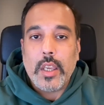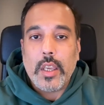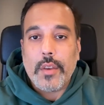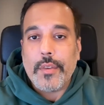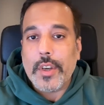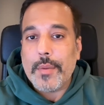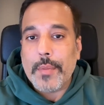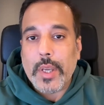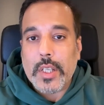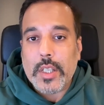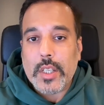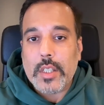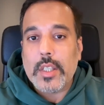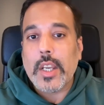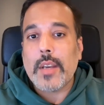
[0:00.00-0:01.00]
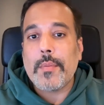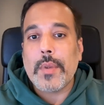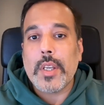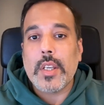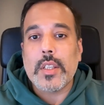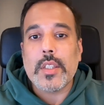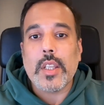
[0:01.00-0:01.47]
If it matches, that
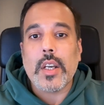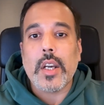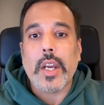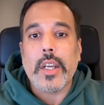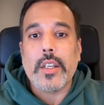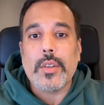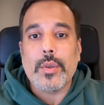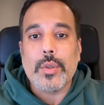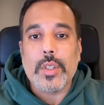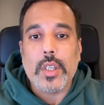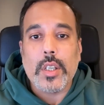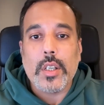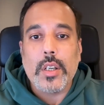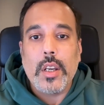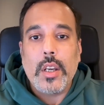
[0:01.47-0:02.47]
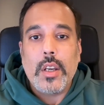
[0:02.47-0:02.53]
means it's the right user